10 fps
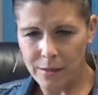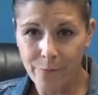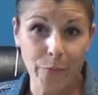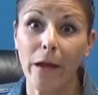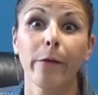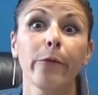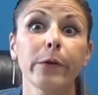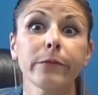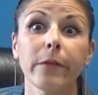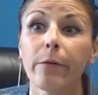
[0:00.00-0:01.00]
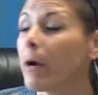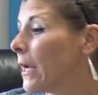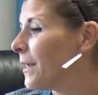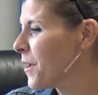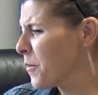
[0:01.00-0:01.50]
don't know if I said that
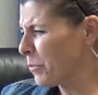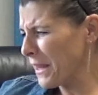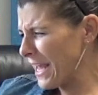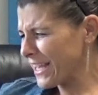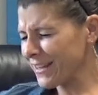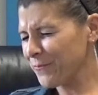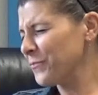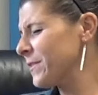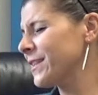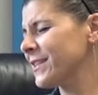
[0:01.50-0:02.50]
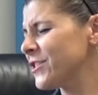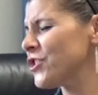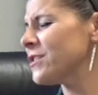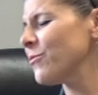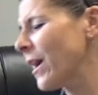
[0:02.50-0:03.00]
right, but like,
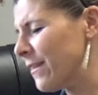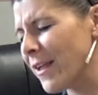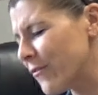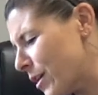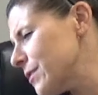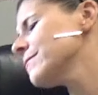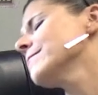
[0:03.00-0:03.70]
just why I love her.